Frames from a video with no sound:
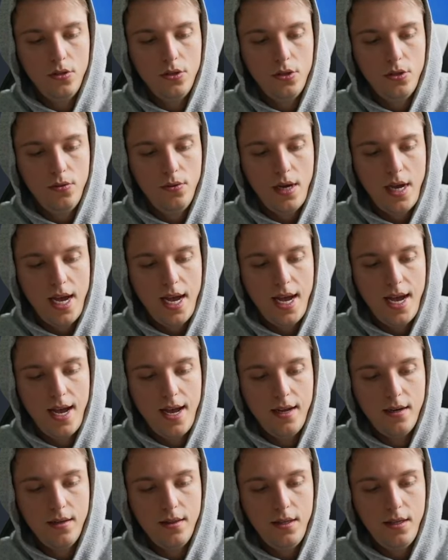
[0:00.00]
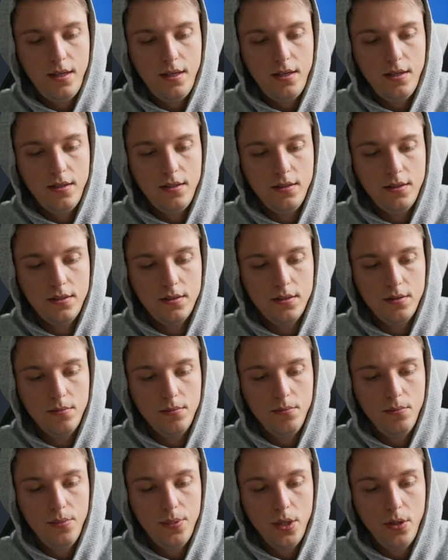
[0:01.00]
to add these
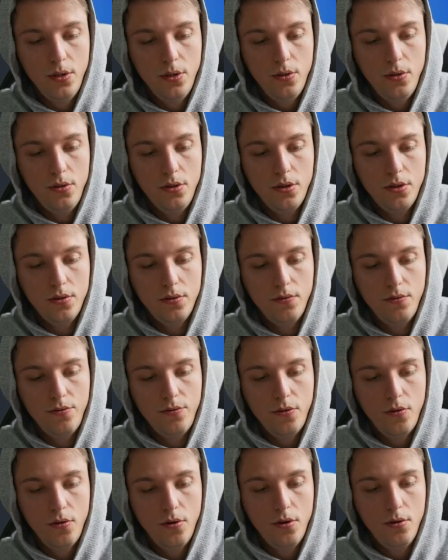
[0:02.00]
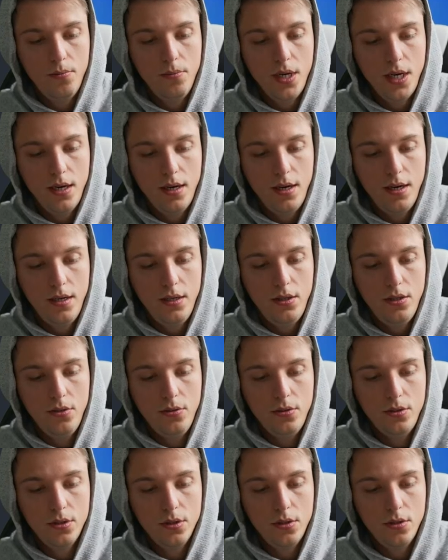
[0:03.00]
both for my
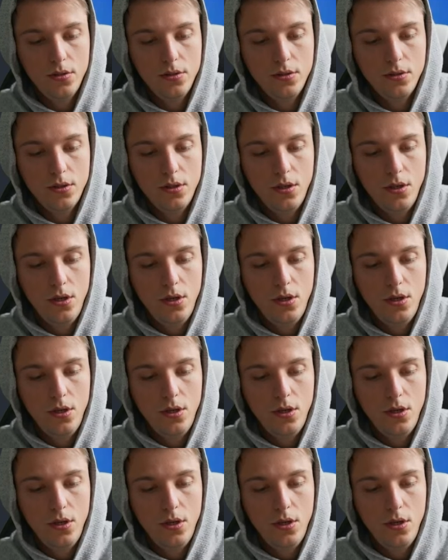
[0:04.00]
users